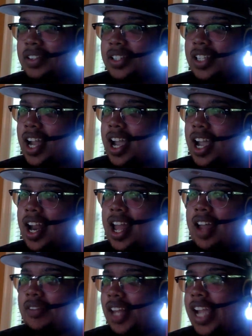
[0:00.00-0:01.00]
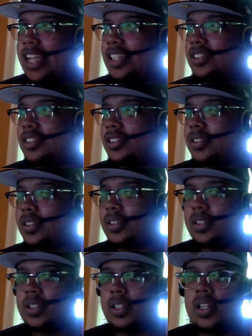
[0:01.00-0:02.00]
side, I have like,
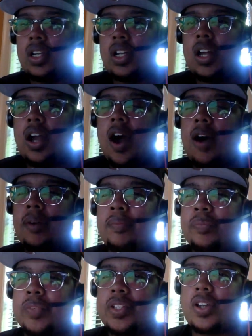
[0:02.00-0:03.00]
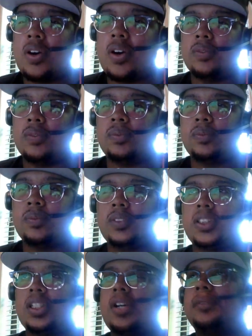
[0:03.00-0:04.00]
um, so
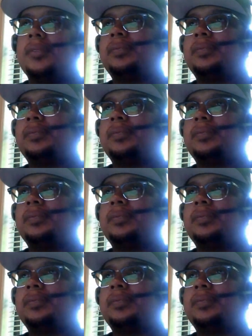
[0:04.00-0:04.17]
so